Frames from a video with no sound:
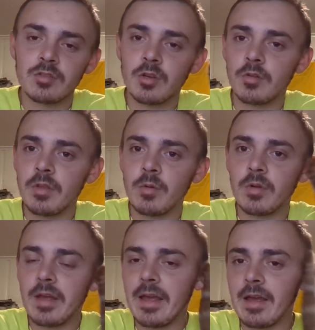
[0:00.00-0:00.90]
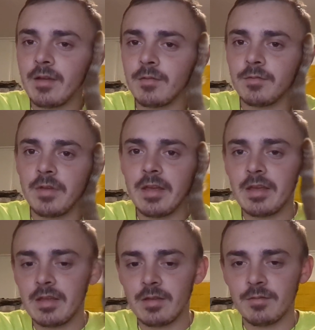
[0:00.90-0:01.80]
So they want to have
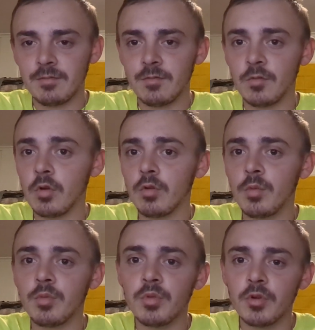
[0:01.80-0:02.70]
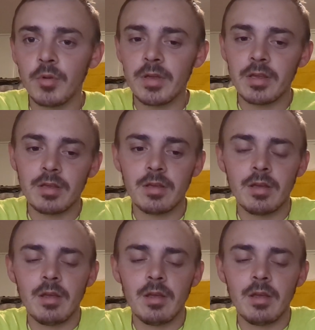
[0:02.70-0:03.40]
a throwable buoy.